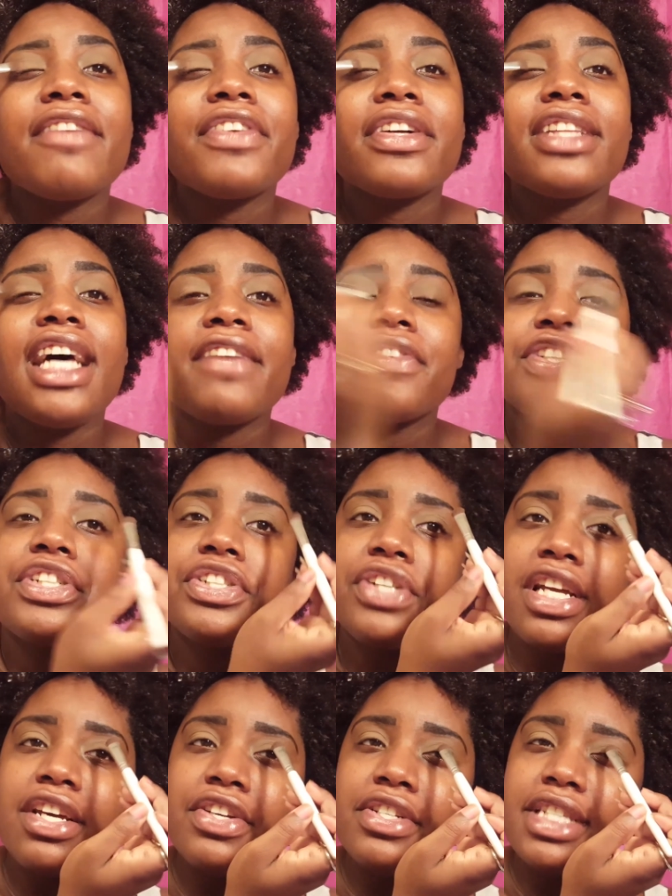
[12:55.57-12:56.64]
of your life you're just
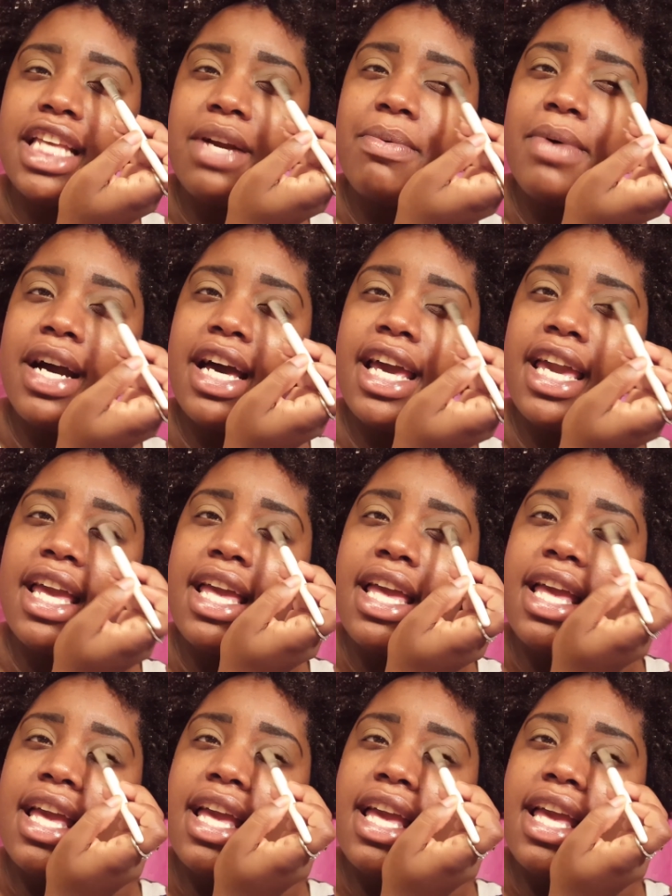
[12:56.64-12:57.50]
trying to understand why